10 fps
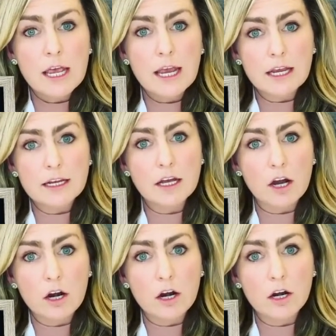and
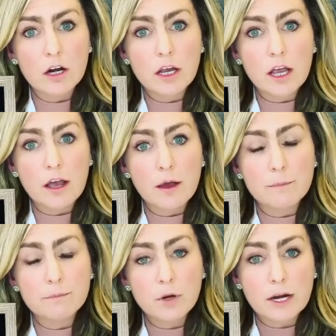are
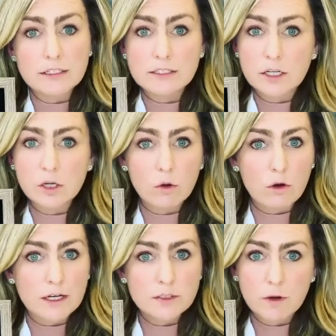practicing
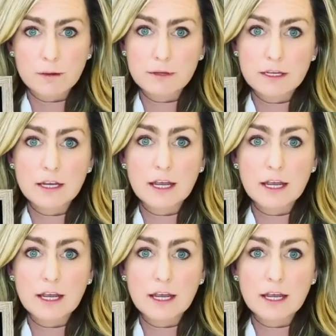Clorox wiping